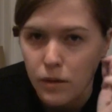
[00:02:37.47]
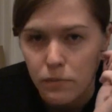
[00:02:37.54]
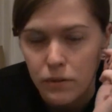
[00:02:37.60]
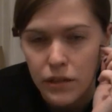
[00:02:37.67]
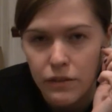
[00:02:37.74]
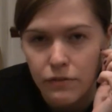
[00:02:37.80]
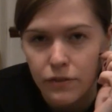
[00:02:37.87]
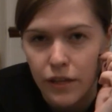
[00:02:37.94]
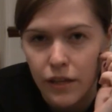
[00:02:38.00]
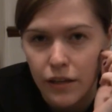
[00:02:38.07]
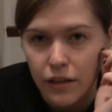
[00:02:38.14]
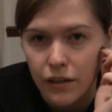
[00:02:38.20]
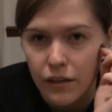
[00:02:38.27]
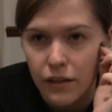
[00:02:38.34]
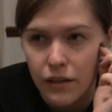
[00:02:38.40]
I believe
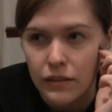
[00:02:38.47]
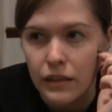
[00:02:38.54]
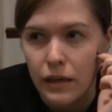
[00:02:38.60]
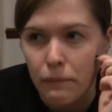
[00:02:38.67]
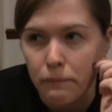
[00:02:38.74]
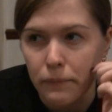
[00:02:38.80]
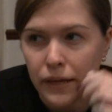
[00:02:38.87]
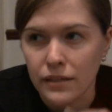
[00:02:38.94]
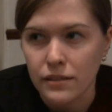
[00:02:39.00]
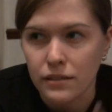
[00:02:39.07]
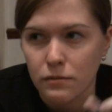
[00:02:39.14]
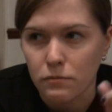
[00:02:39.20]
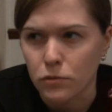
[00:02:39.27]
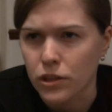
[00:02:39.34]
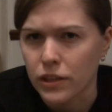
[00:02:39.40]
they're
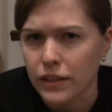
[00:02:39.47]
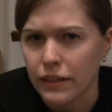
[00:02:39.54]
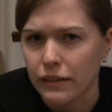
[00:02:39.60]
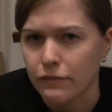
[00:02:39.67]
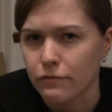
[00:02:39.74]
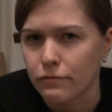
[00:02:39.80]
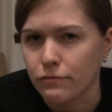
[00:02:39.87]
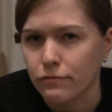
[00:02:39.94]
based in one of their